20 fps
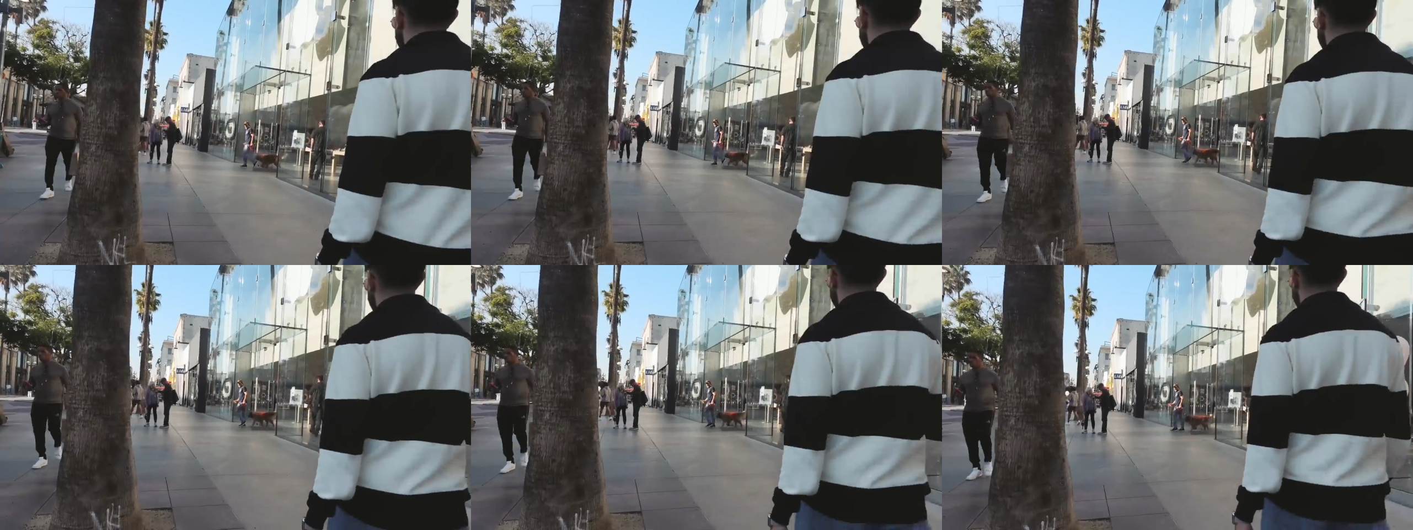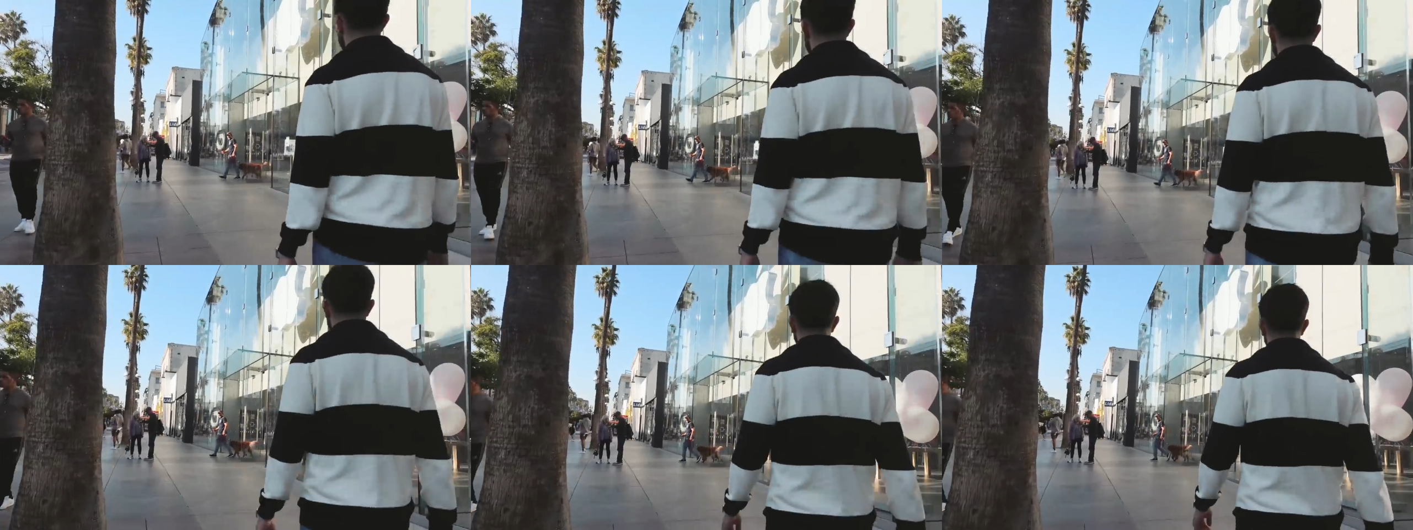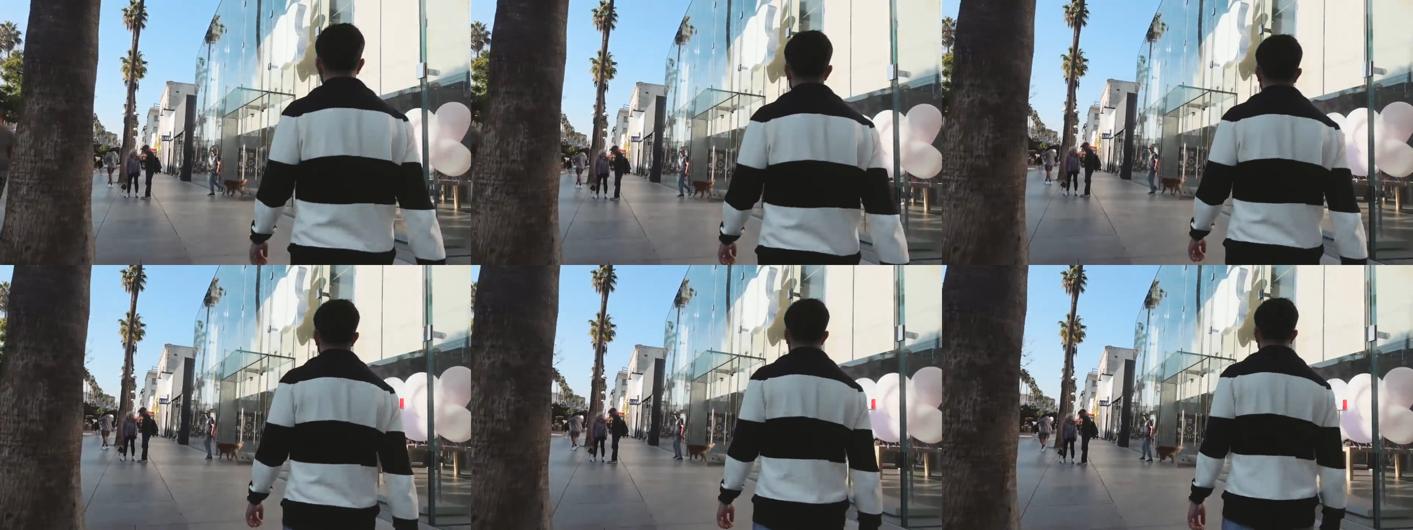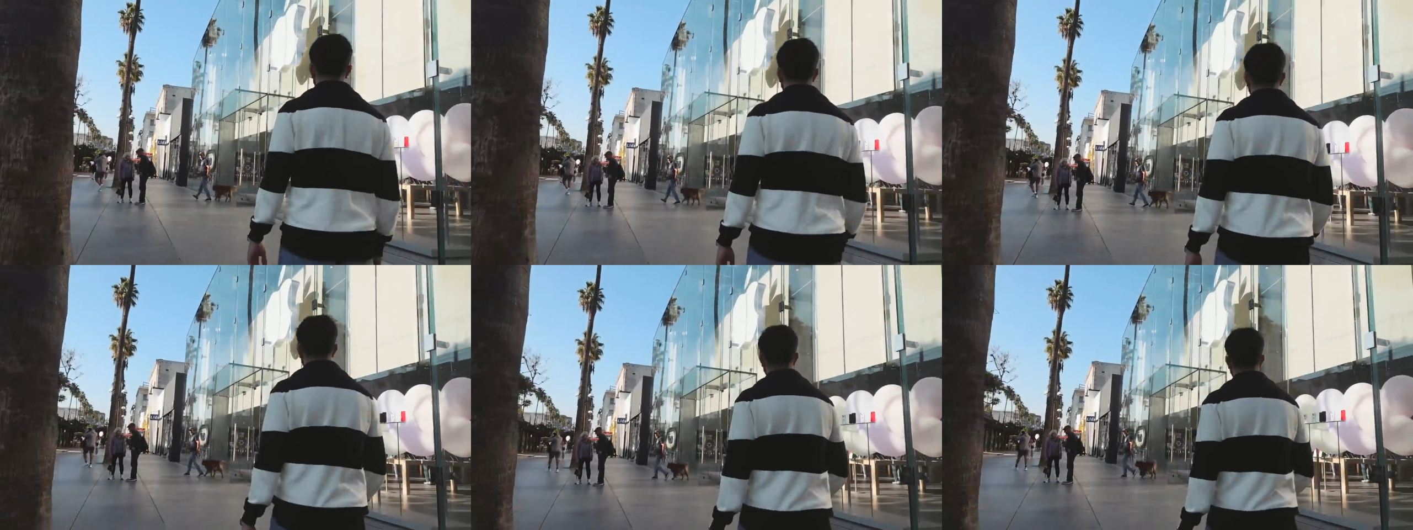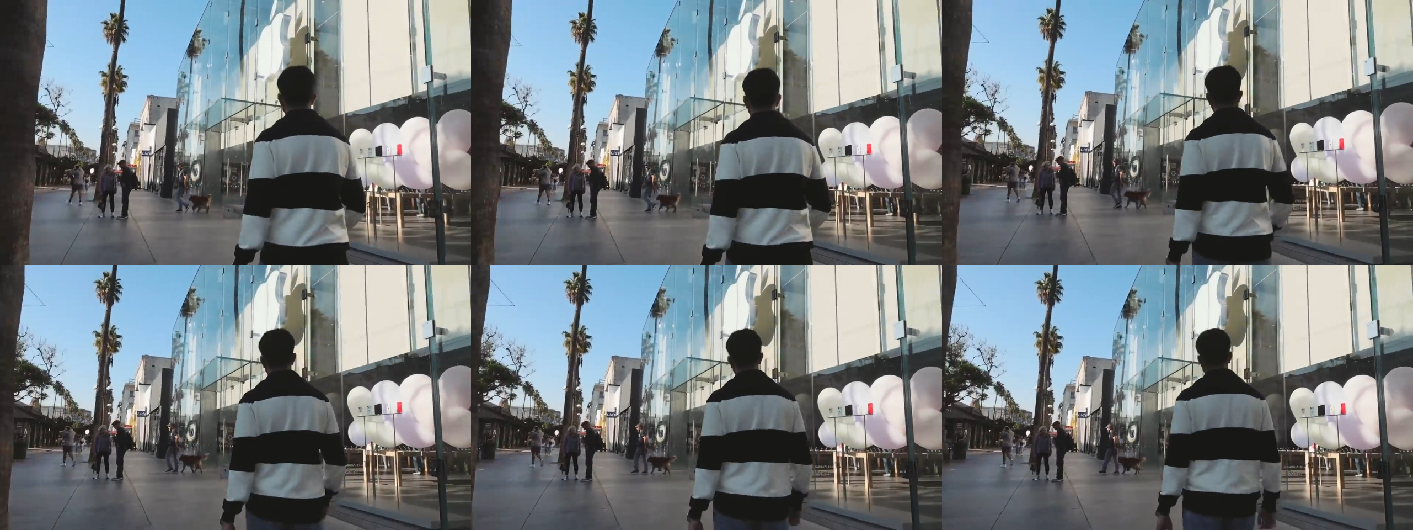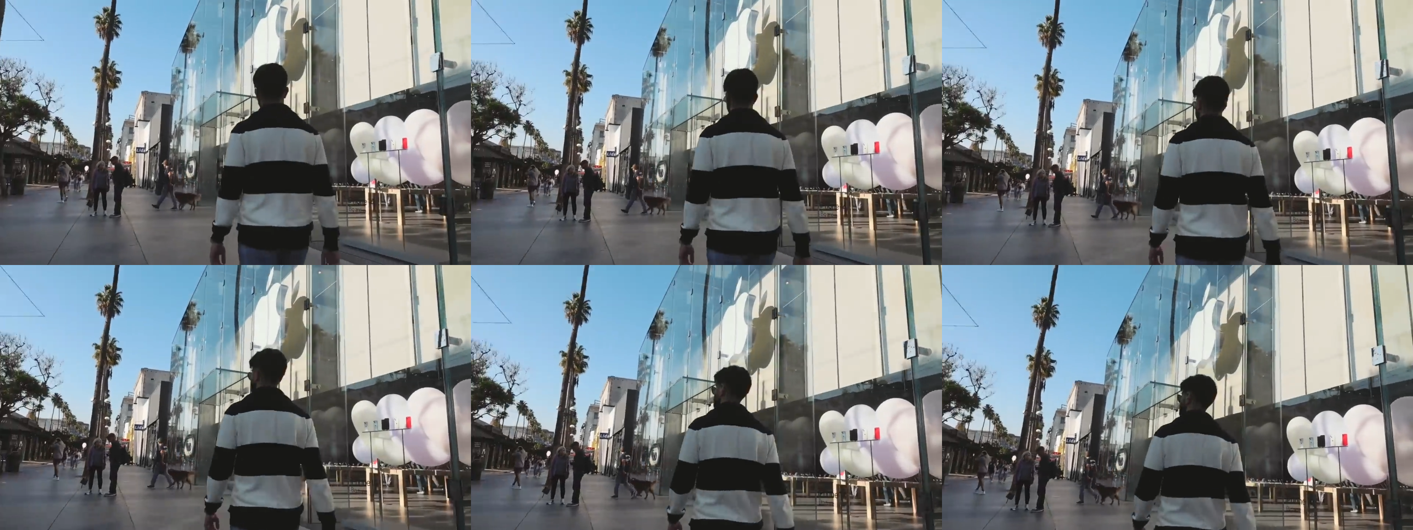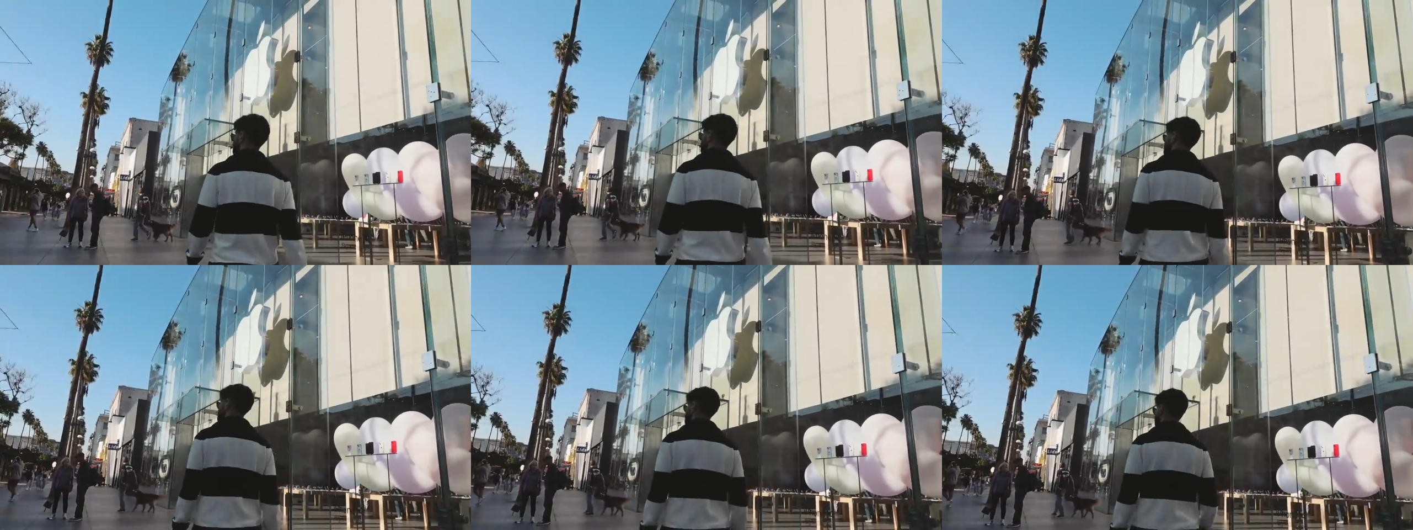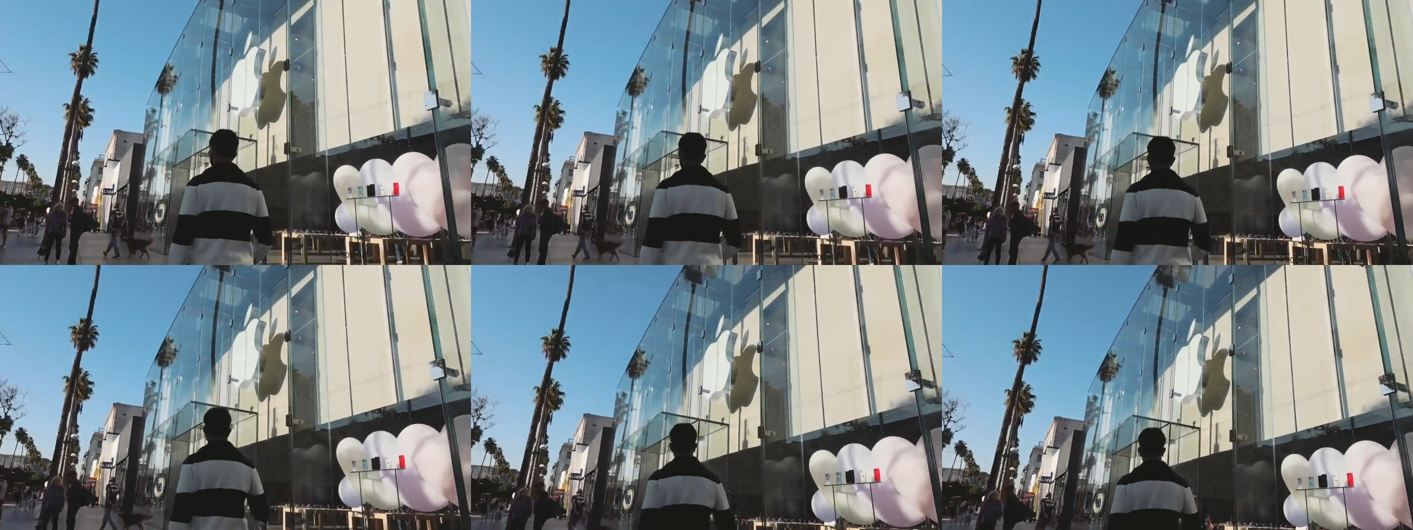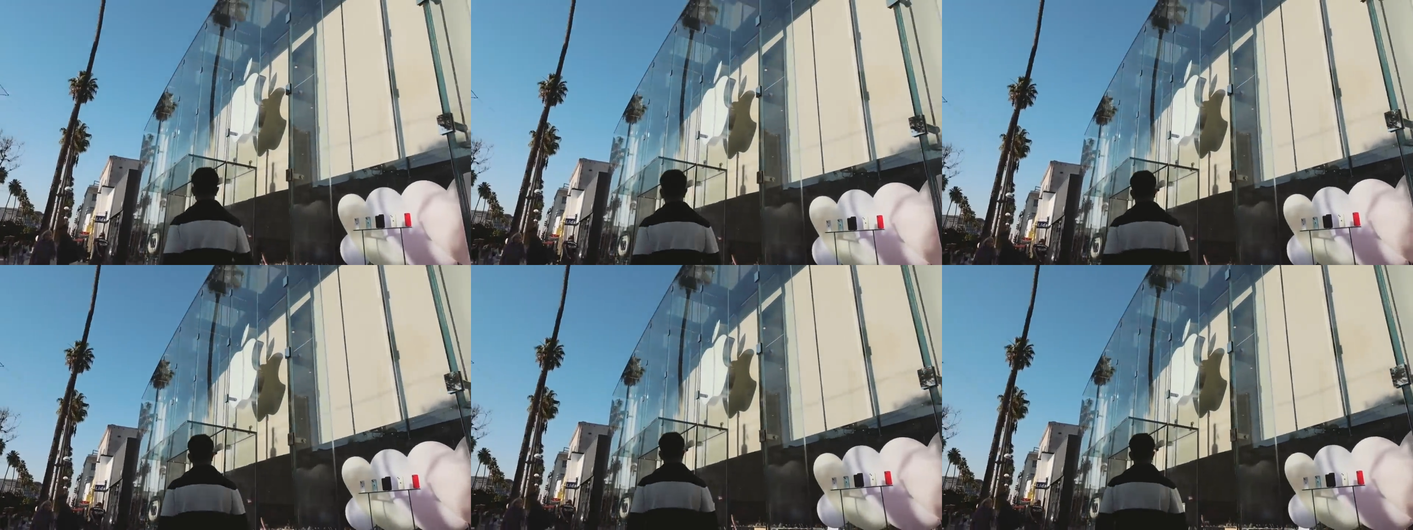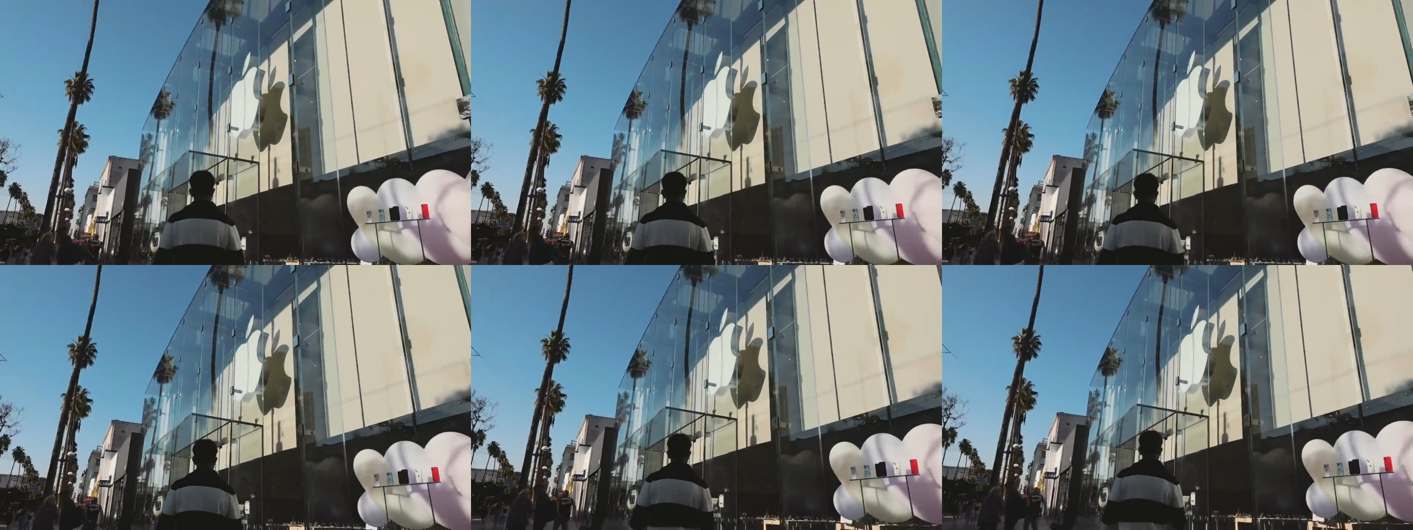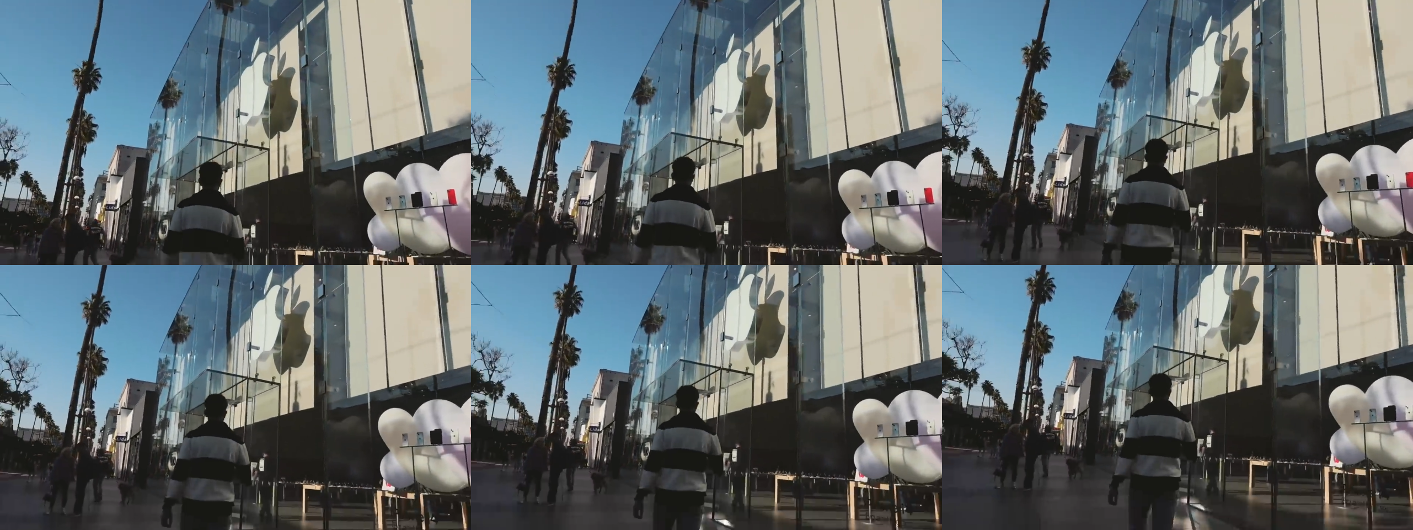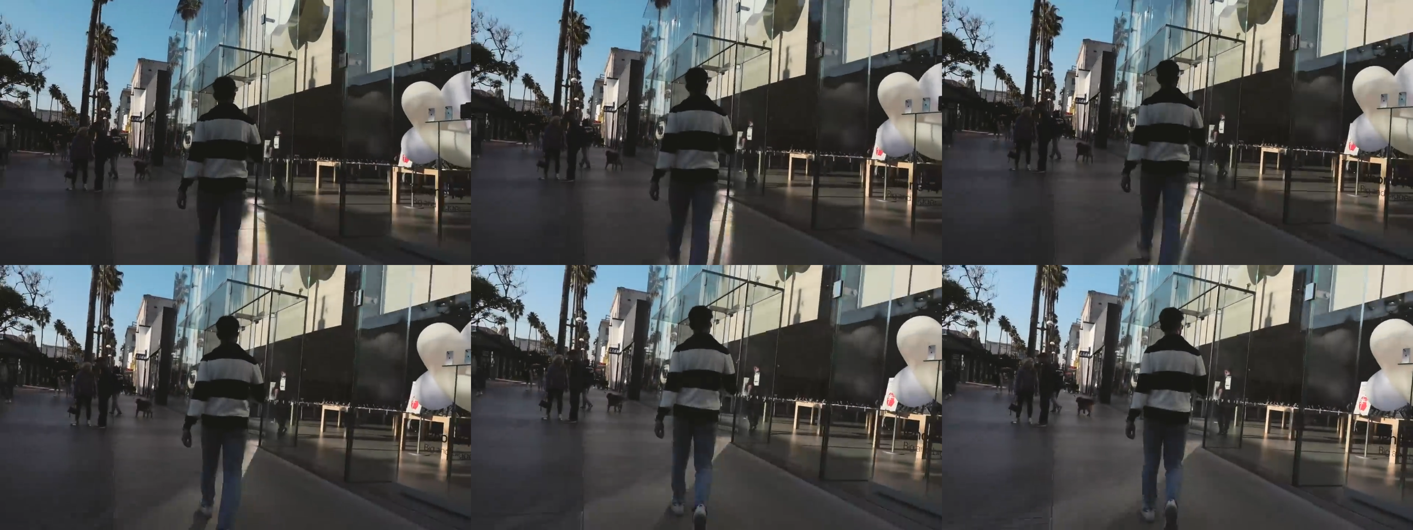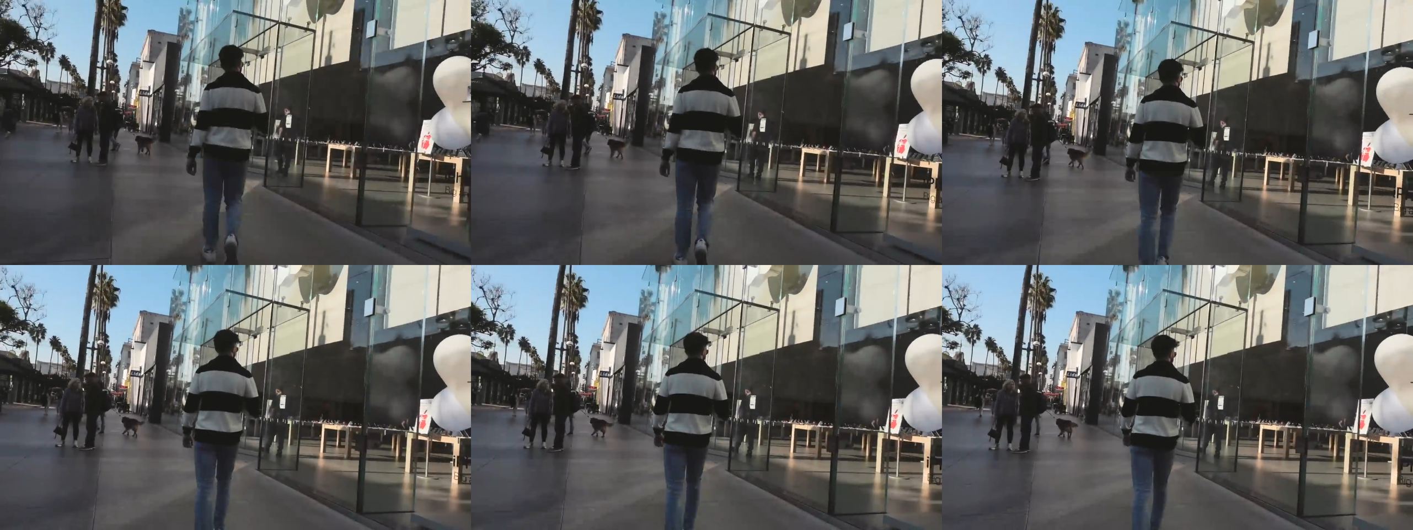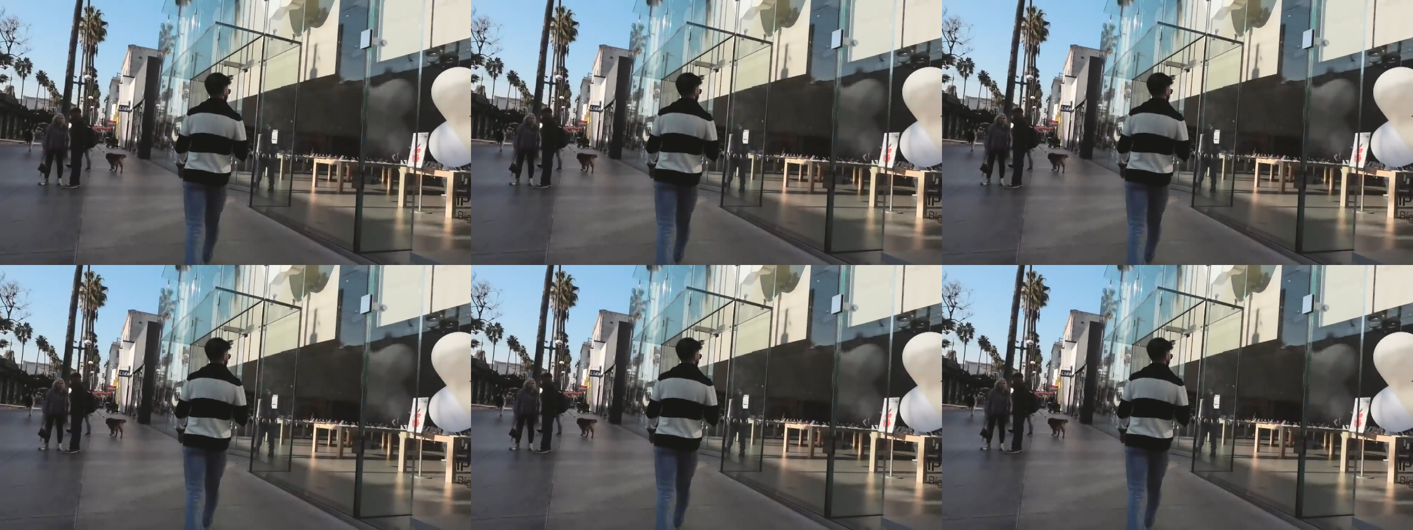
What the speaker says: [unreadable: no face in view]